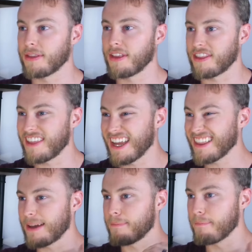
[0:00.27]
the thing
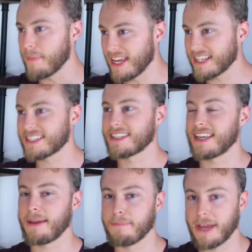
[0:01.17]
that makes
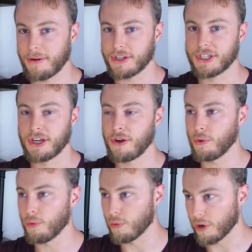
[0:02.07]
a marriage
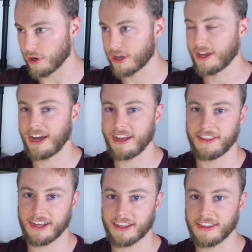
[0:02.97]
work, I
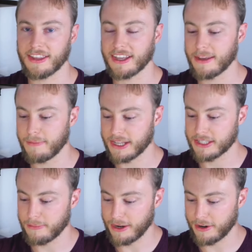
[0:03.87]
think, and the thing that makes a
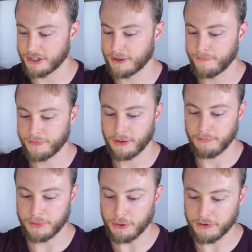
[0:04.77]
marriage
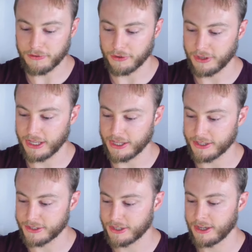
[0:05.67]
beautiful
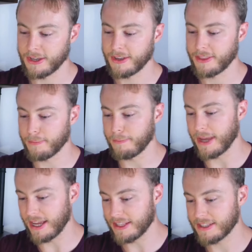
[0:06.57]
is the
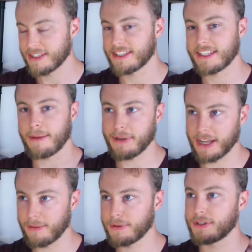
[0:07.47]
man stepping
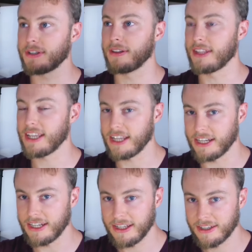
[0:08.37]
up to
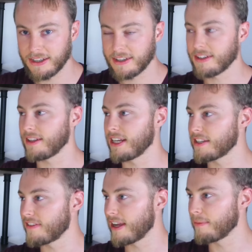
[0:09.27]
lead, to lead his
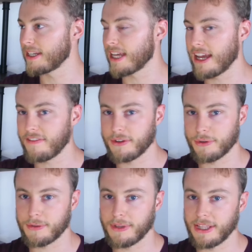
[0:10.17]
family to heaven
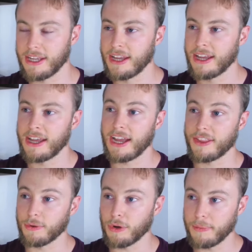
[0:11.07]
ultimately, and
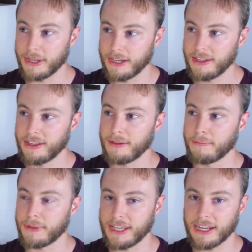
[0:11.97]
the woman
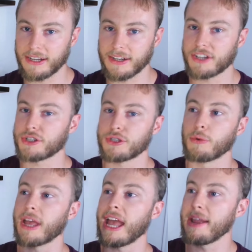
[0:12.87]
being not just
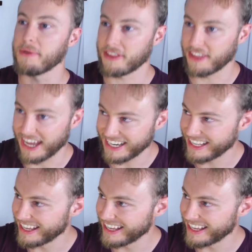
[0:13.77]
okay with that,